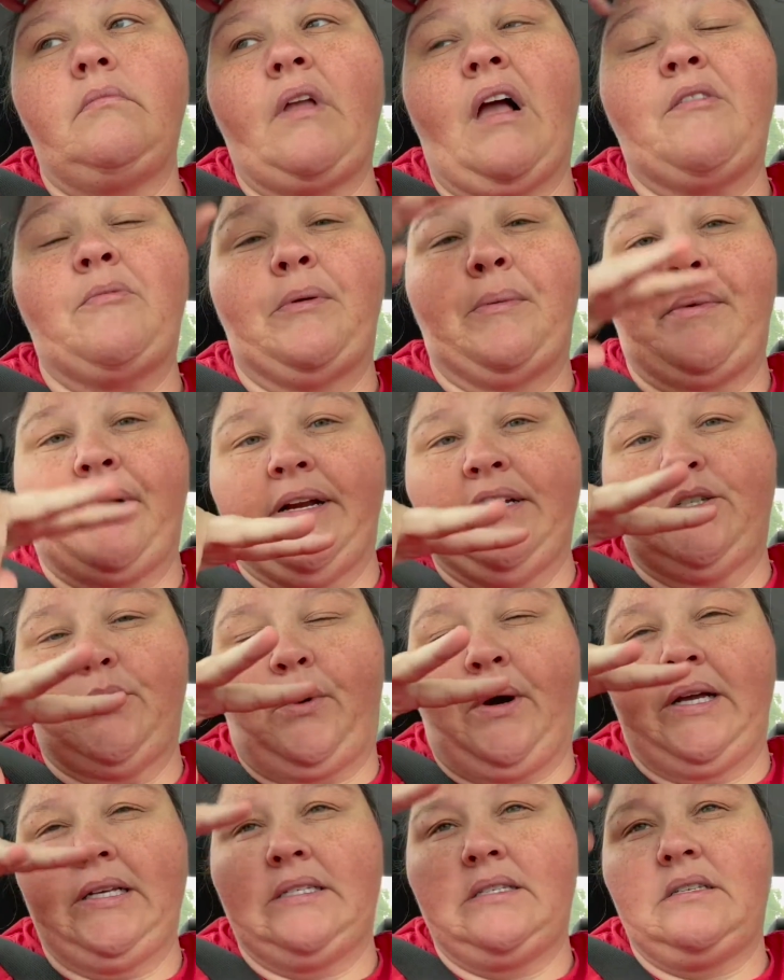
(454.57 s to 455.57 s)
I've been married
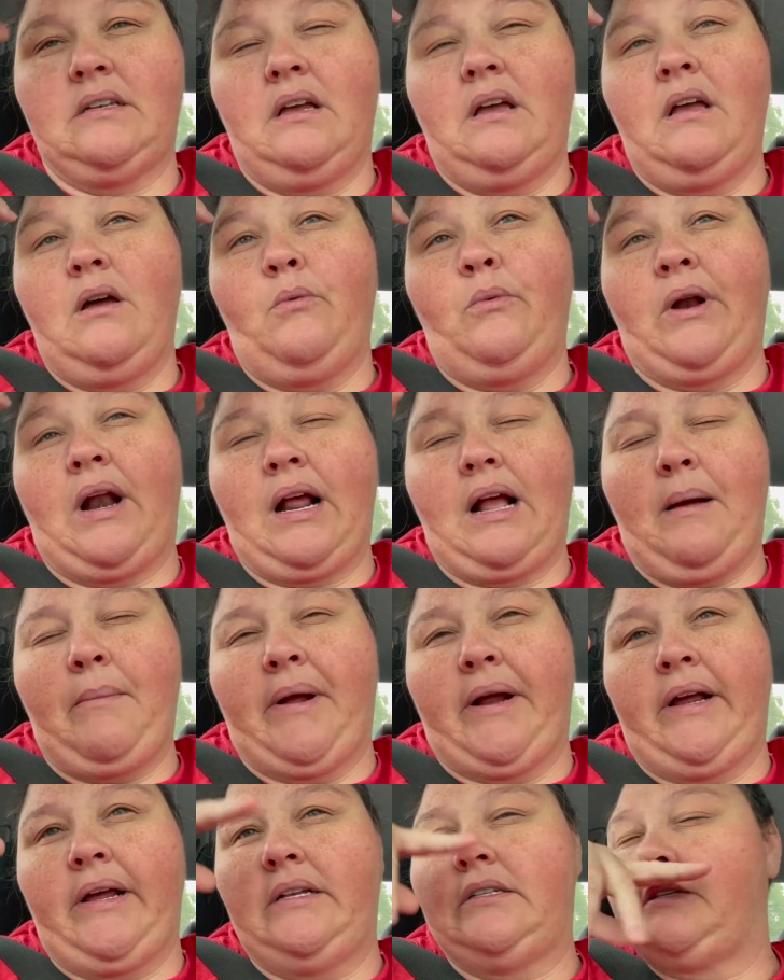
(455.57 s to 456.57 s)
twice. When I got
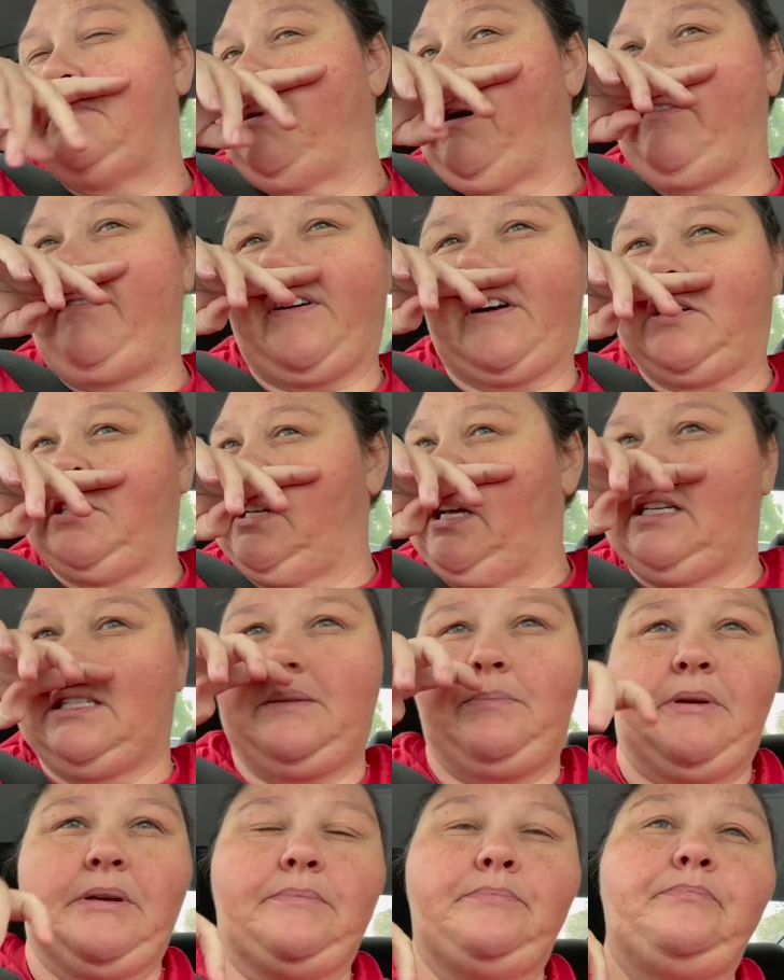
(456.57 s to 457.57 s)
married to my first
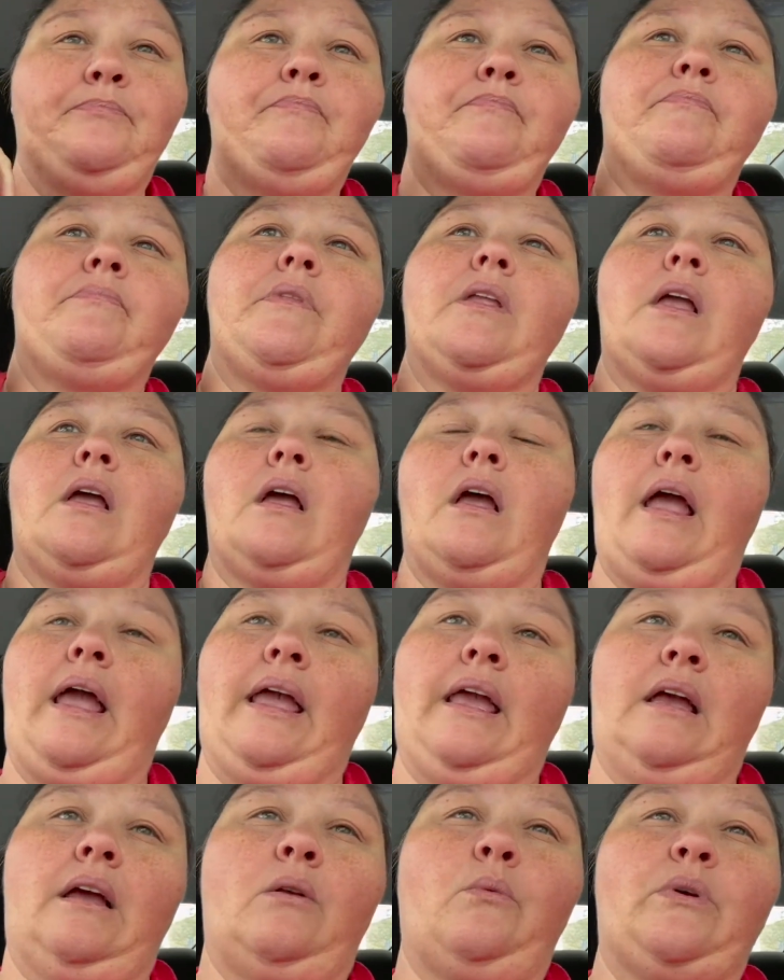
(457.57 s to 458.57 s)
husband
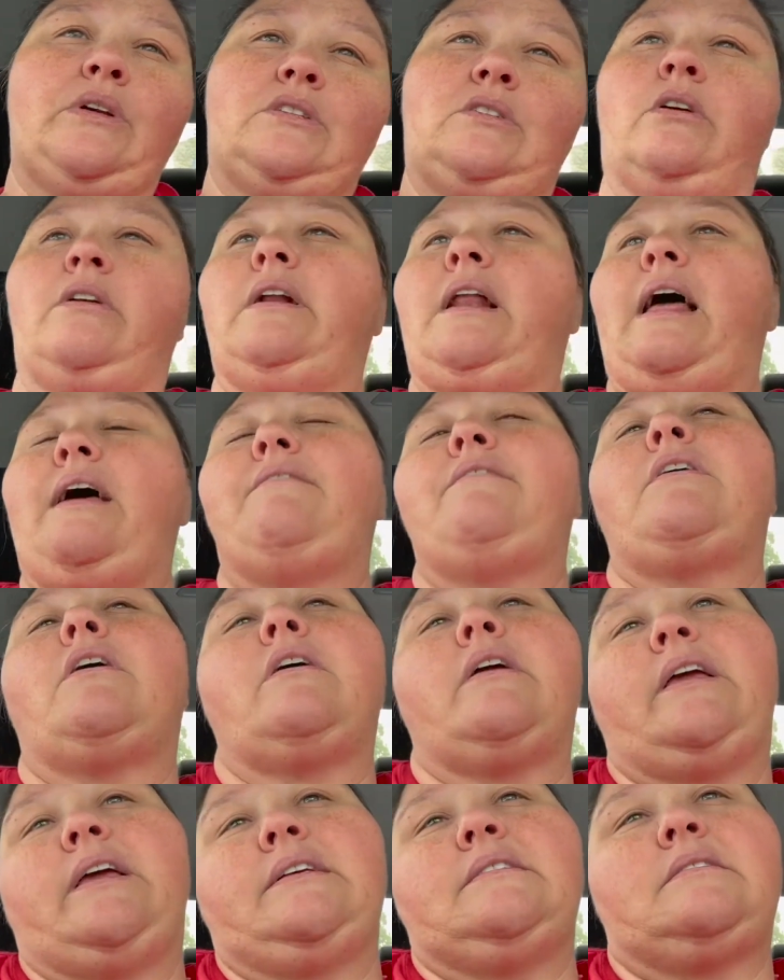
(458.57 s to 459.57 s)
and we started having
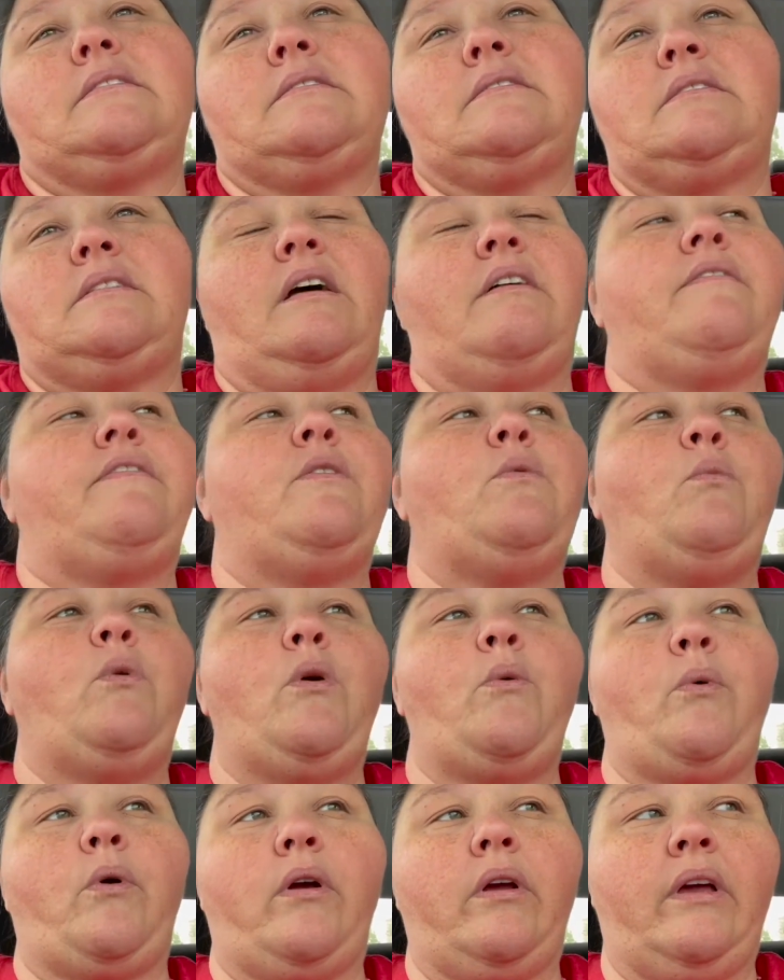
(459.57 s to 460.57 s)
our kids and stuff and
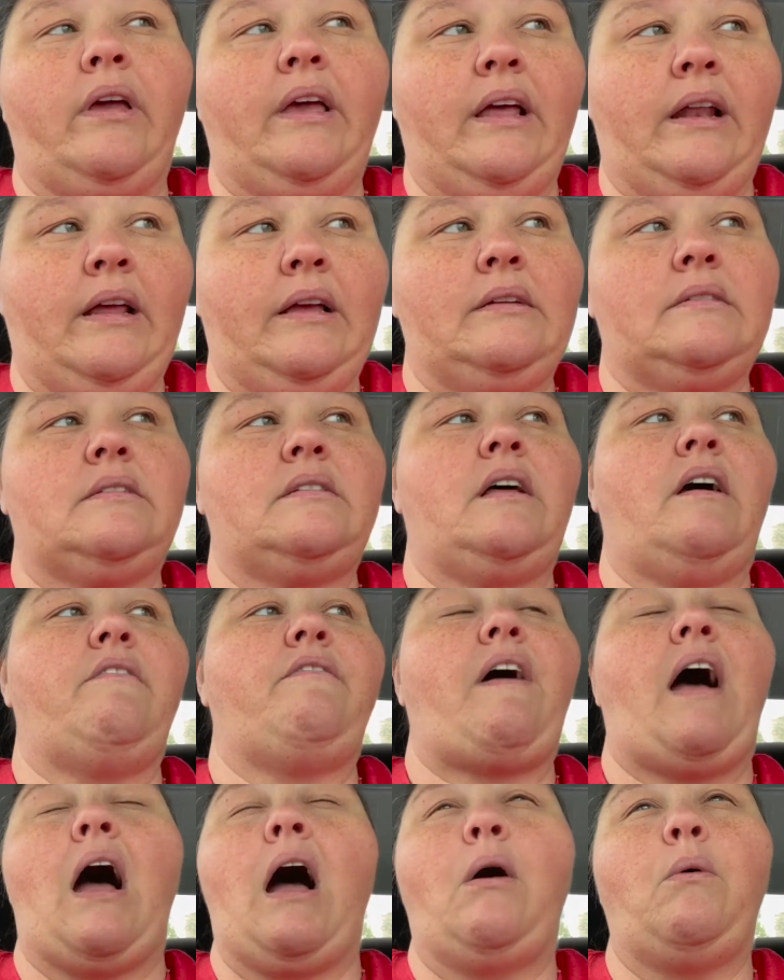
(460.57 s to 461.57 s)
we were getting
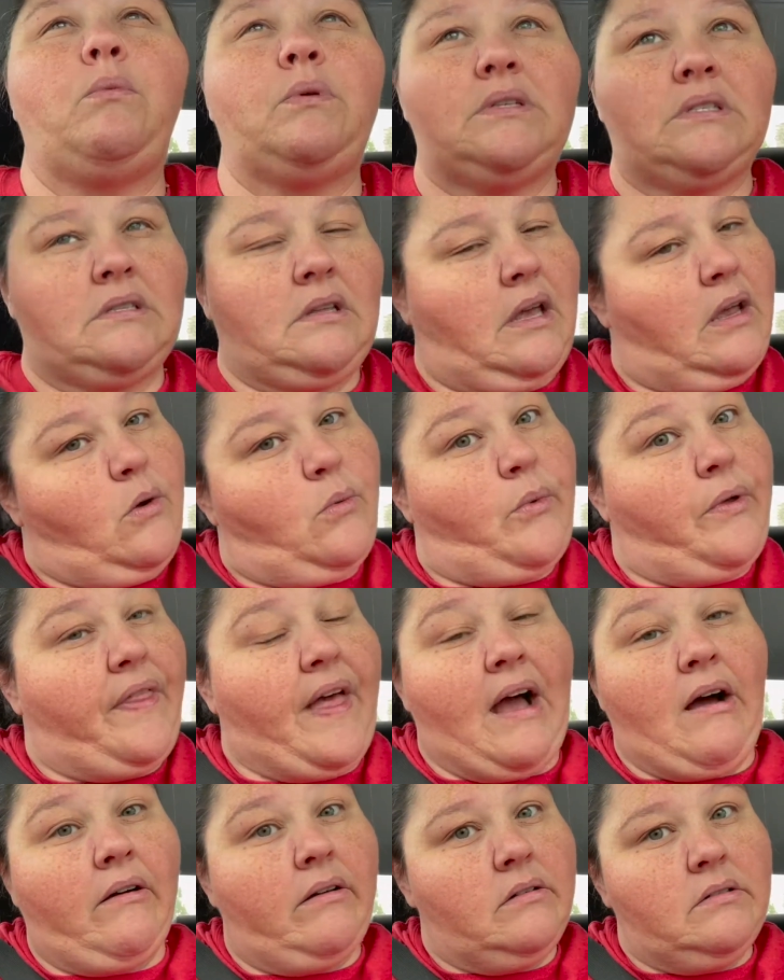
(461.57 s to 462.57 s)
stuff, I was like
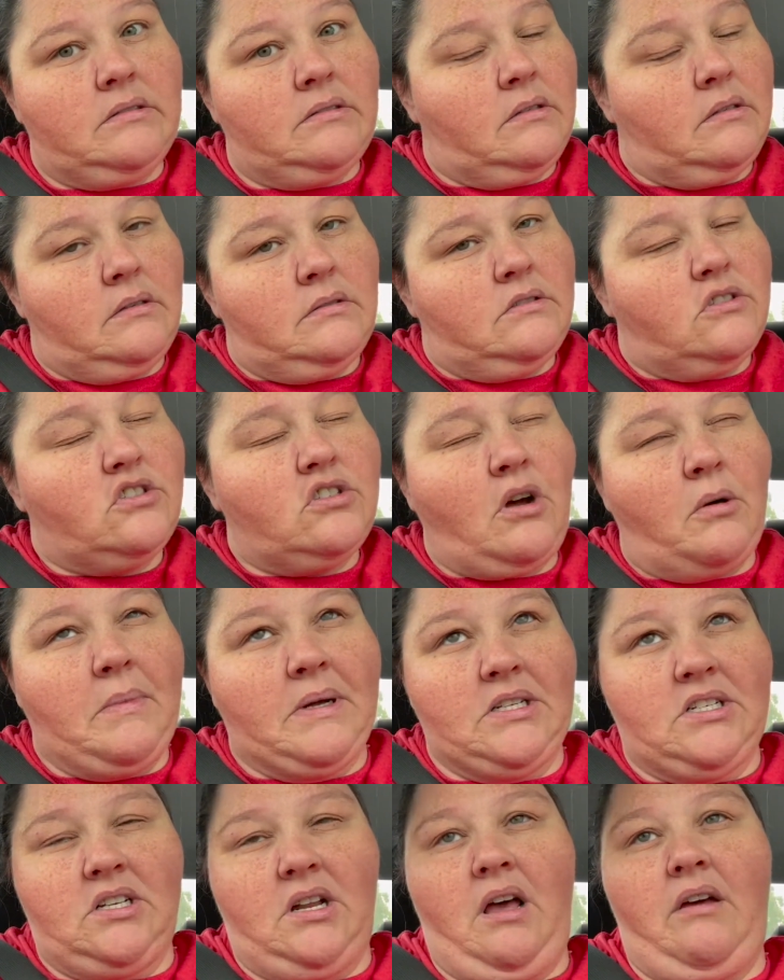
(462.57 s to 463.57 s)
without so
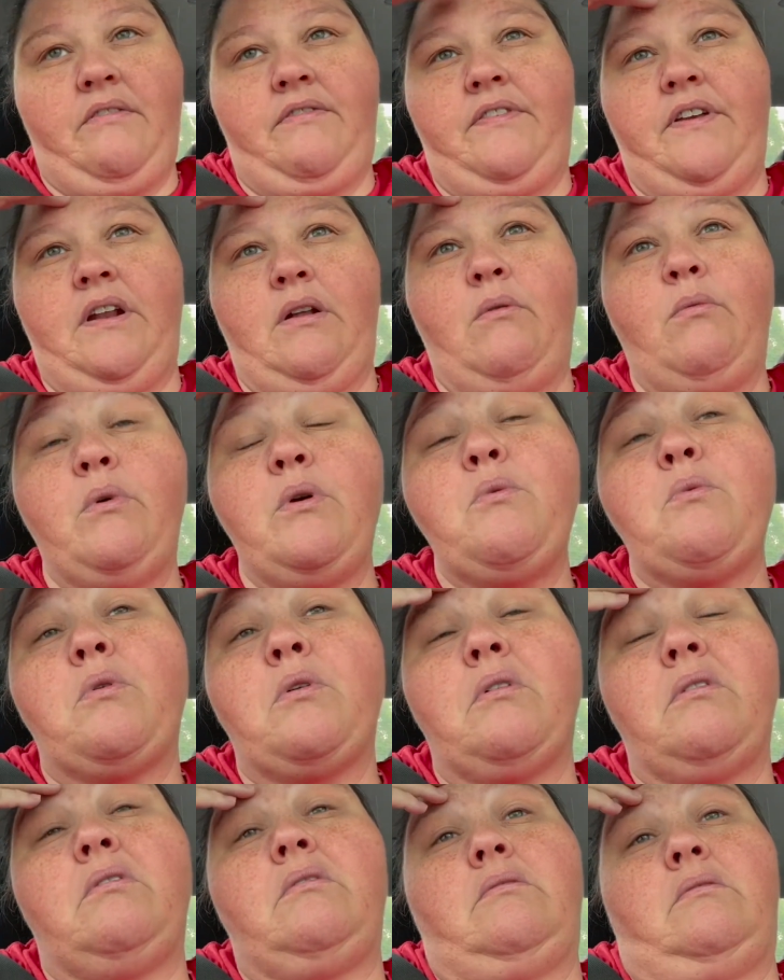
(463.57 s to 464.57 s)
much stuff. You know, we
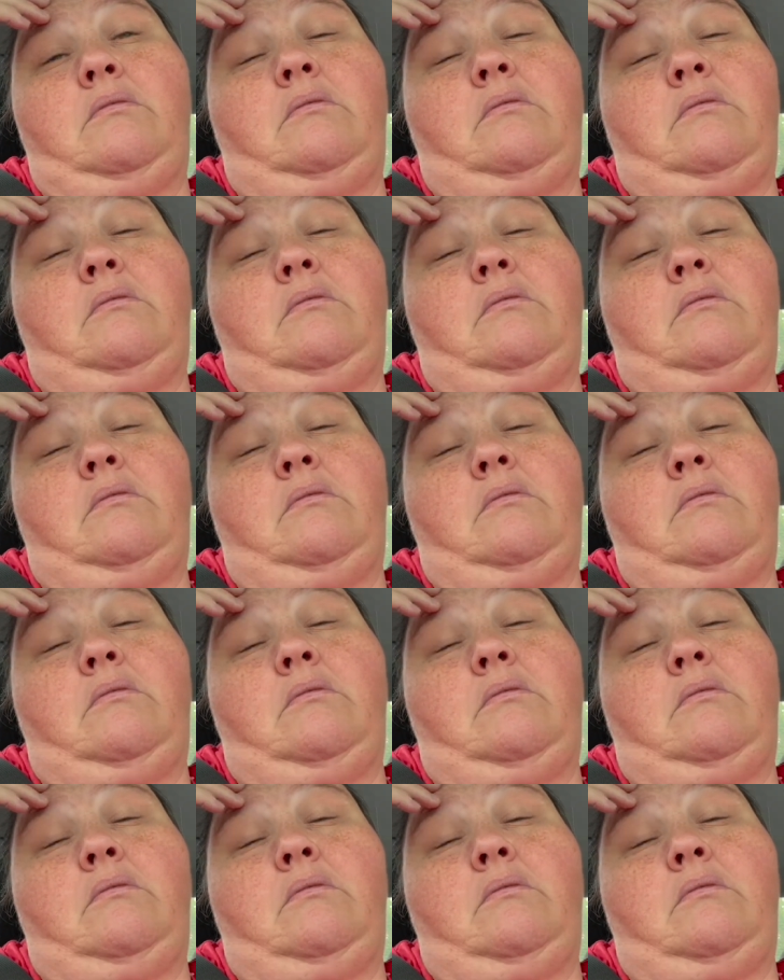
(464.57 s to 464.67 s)
were